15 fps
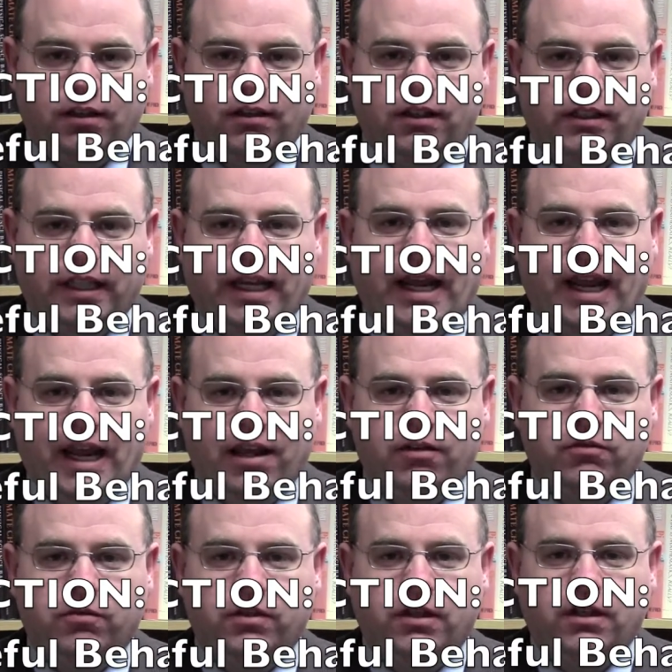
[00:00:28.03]
that they
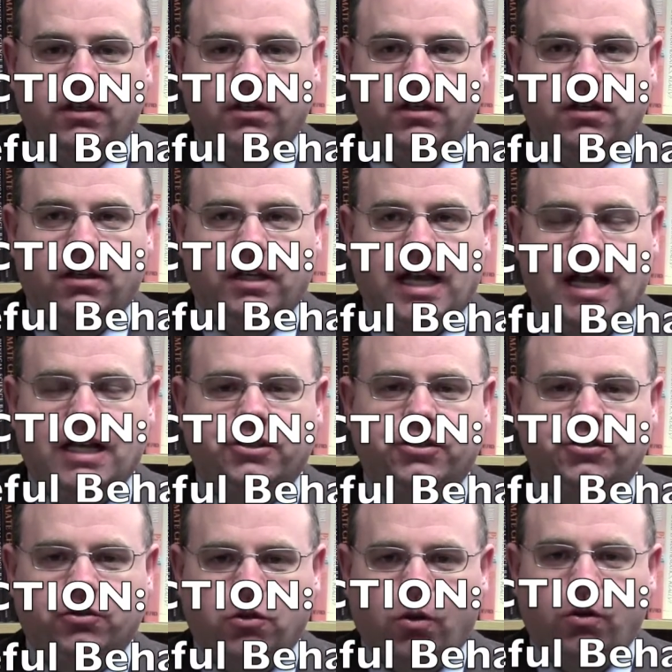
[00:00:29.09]
have
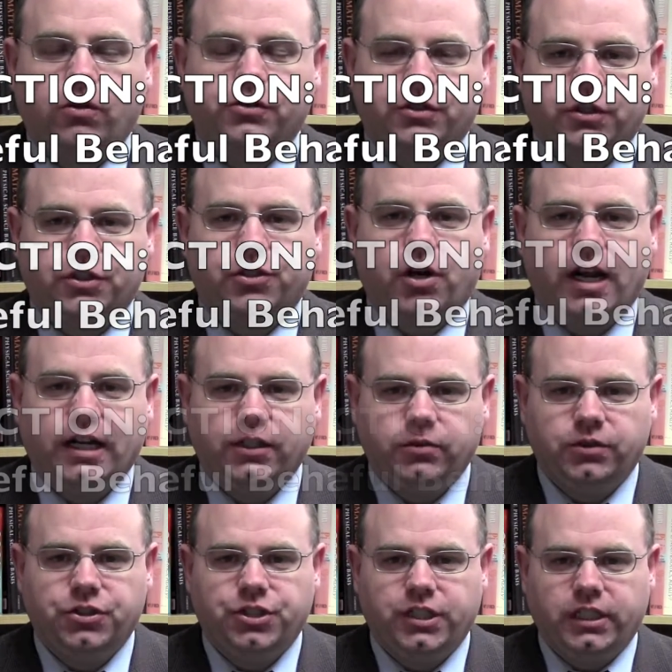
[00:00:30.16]
conscious goals they're trying
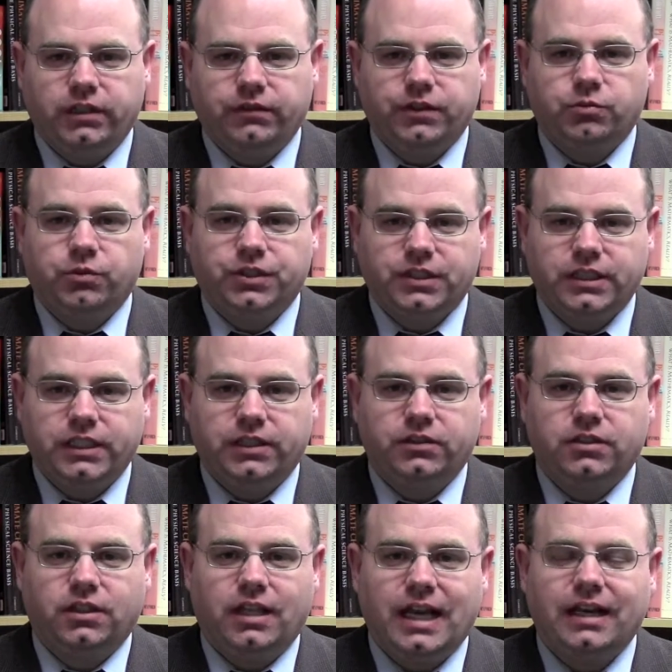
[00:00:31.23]
to achieve. As we'll see,
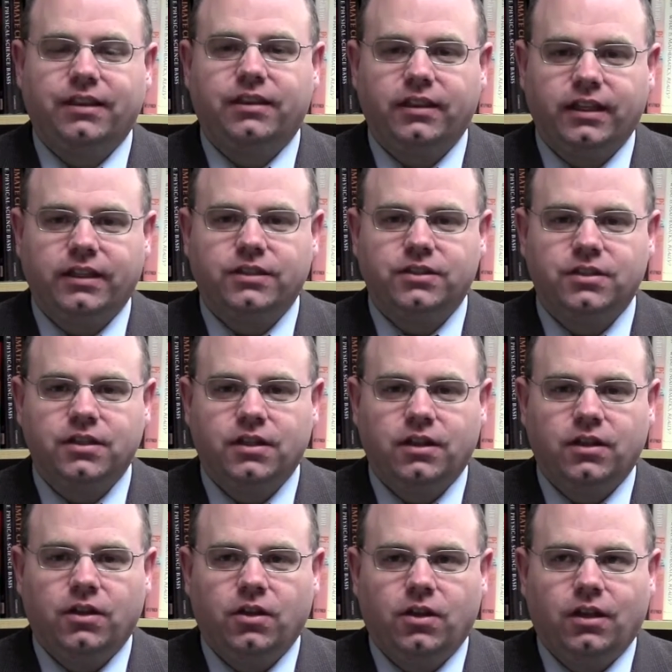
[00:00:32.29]
there's a lot of things
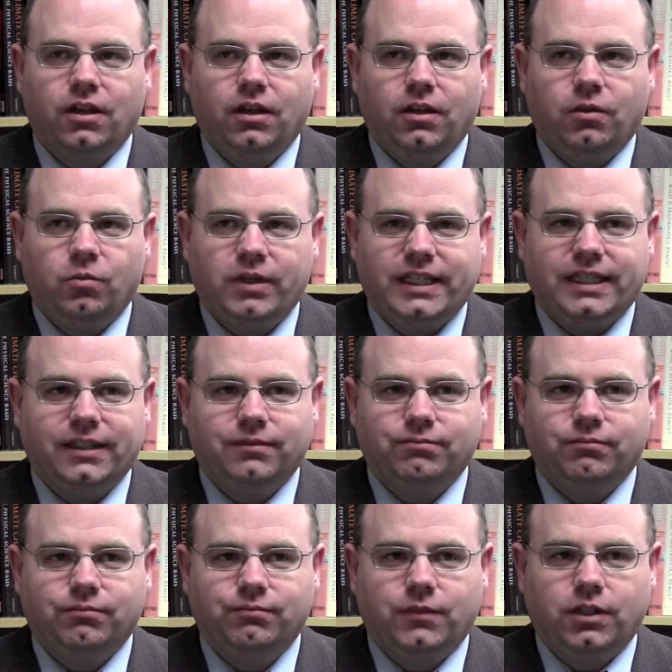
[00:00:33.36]
we
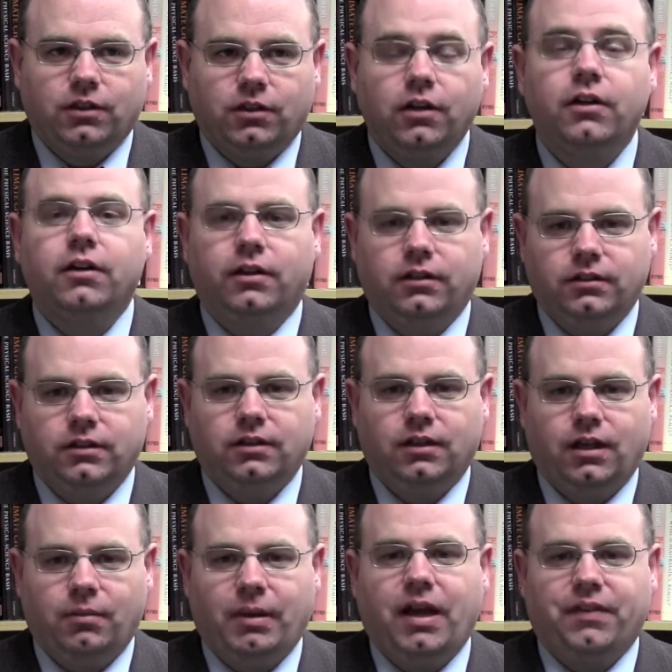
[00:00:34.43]
can learn
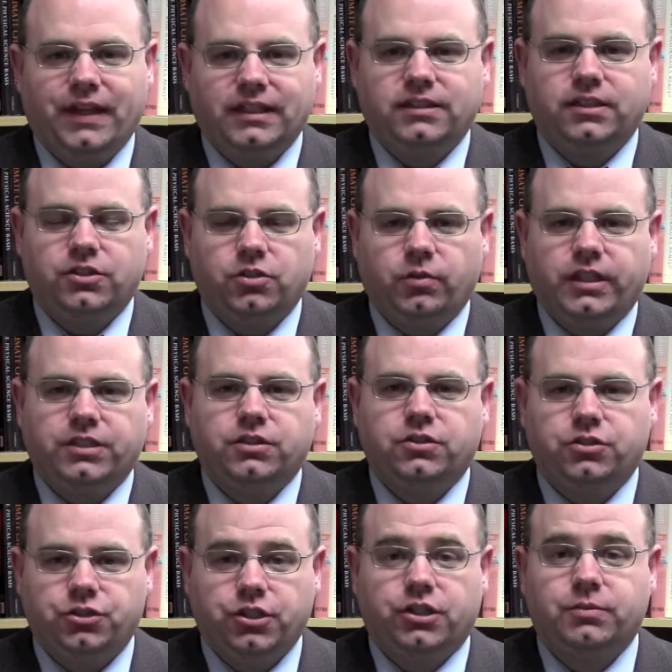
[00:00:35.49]
about that
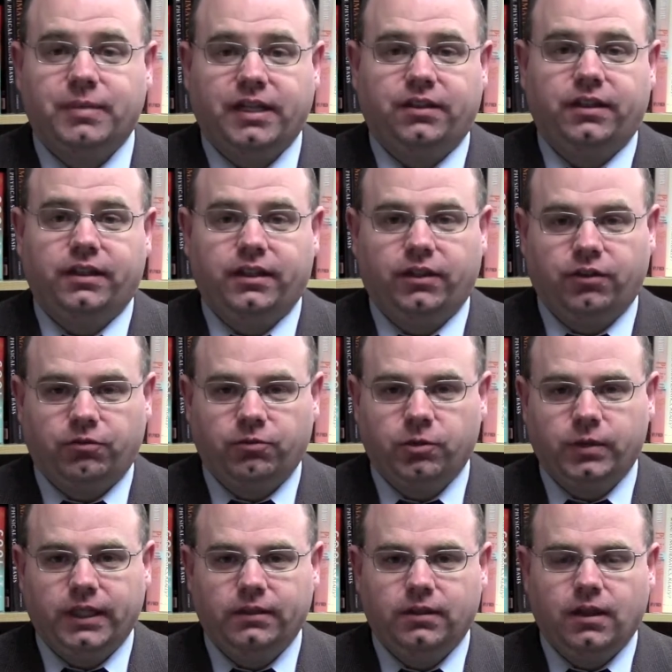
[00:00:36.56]
situation just by thinking
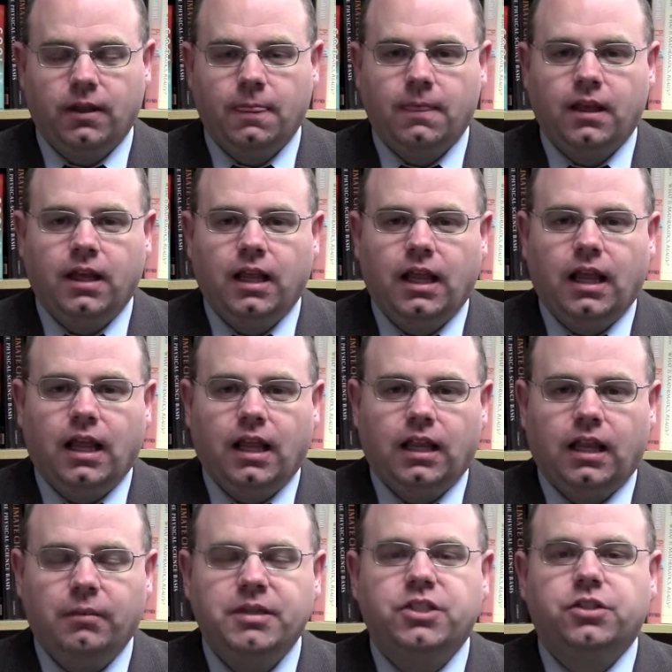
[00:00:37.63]
through it.
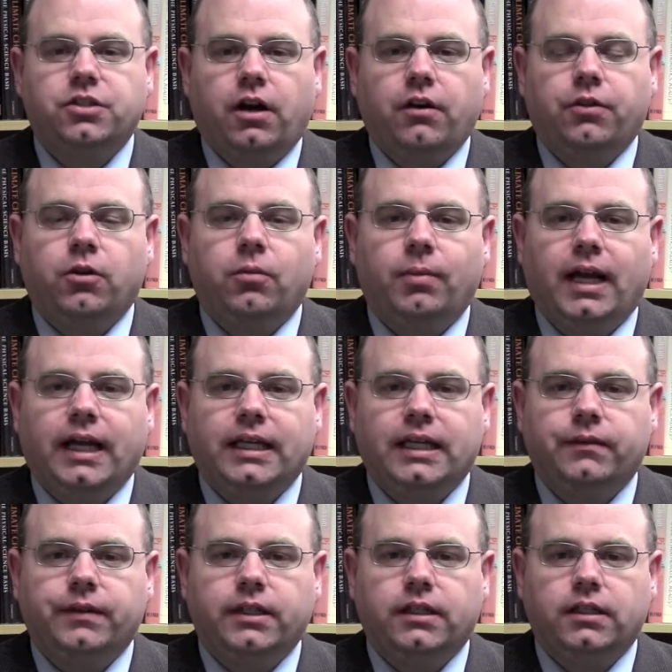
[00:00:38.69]
Let me start though by
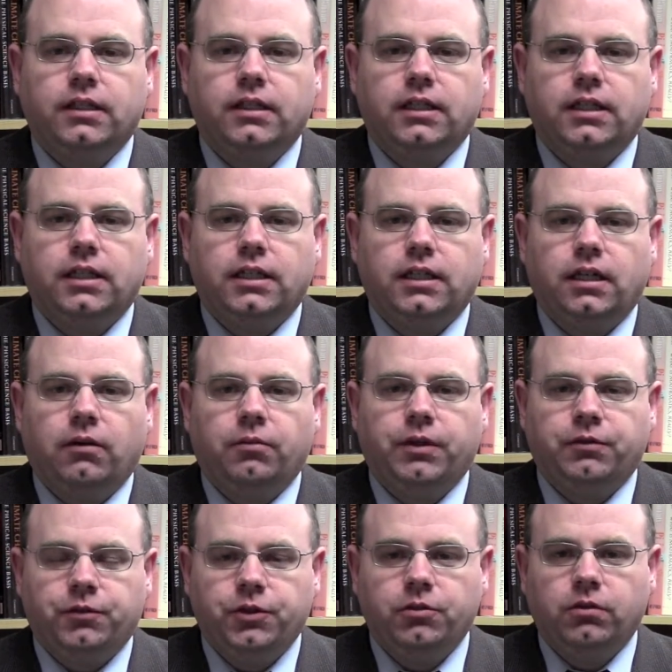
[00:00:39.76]
giving a
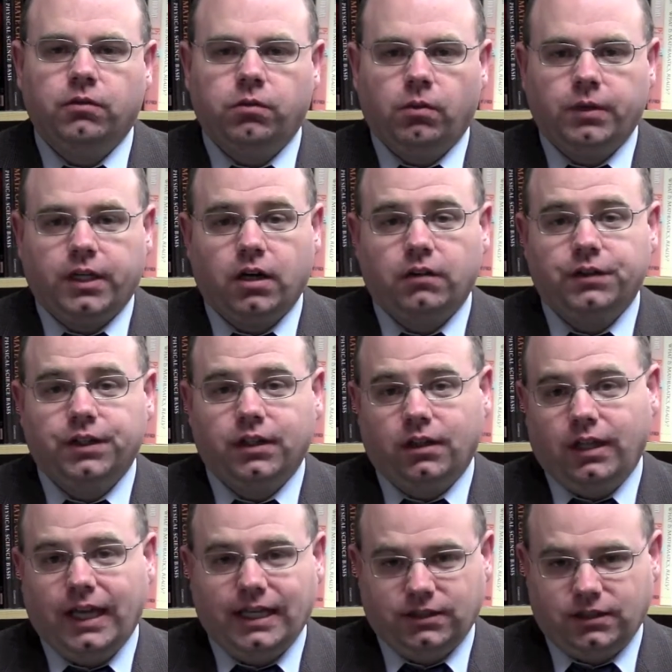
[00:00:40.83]
review of what we covered in the
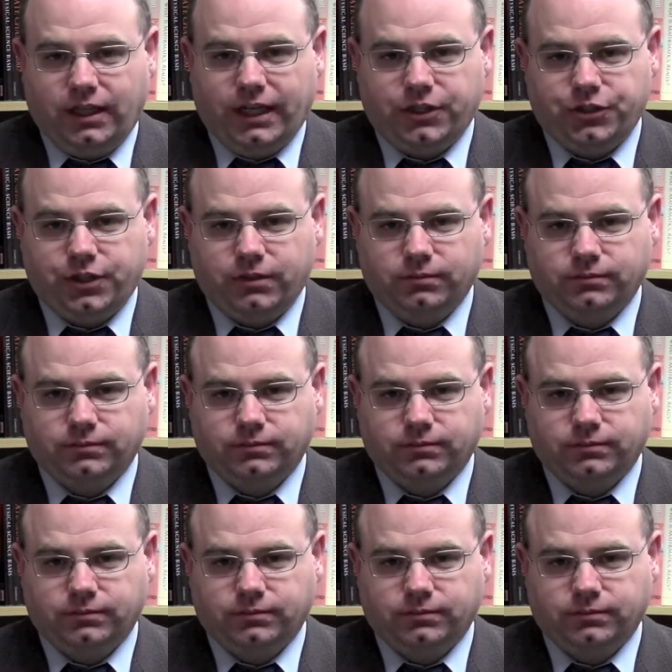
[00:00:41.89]
last lecture.